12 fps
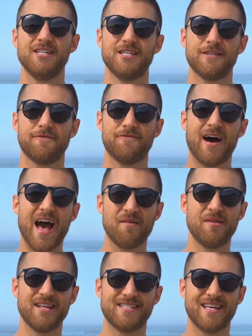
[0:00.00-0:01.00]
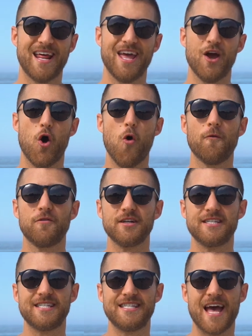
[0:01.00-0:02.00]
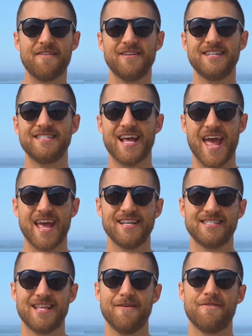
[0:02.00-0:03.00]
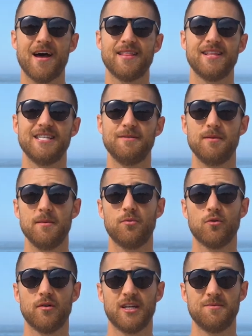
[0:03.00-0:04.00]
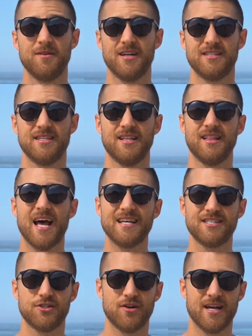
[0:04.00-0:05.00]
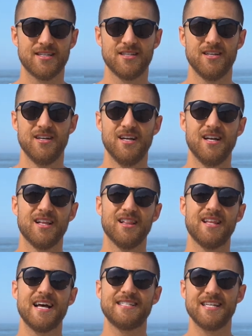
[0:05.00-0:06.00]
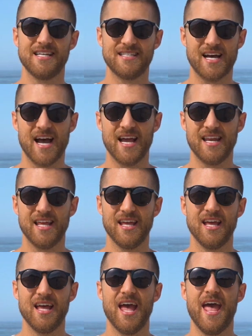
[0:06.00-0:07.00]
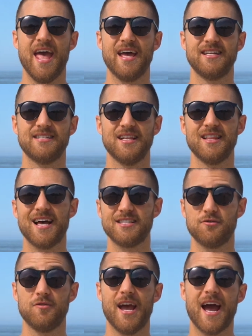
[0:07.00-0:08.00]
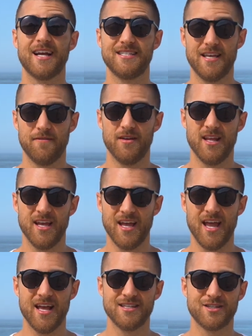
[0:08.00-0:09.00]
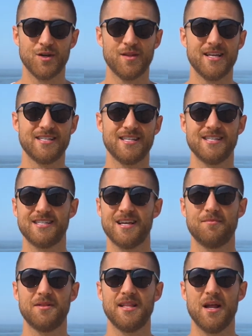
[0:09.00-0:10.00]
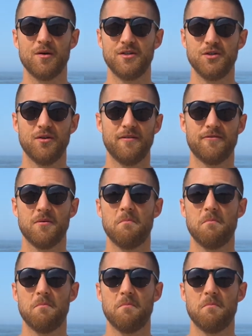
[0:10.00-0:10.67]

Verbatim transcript: In just five minutes a day, over seven days, they found that these people were experiencing less stress, less anxiety, and less reactivity. And so this isn't something they were doing for